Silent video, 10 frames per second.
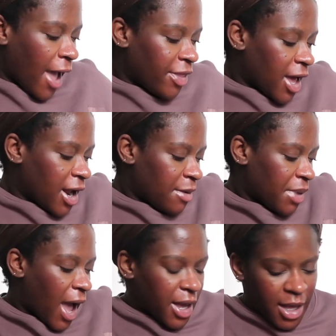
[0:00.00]
And then I'm
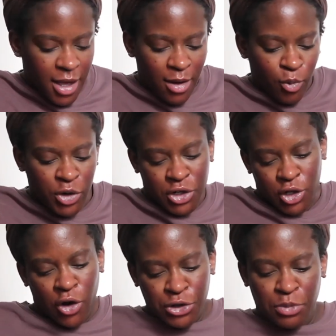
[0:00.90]
packing him, which
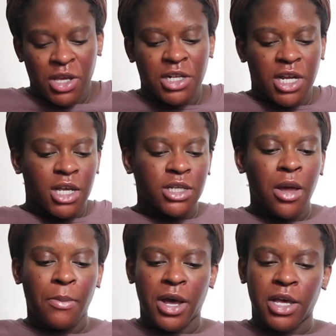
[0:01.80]
is also PJs,
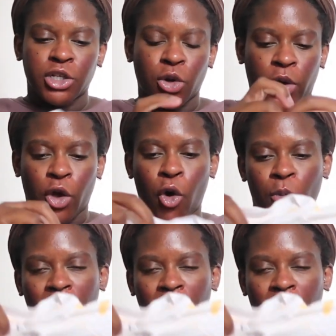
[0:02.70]
but his going home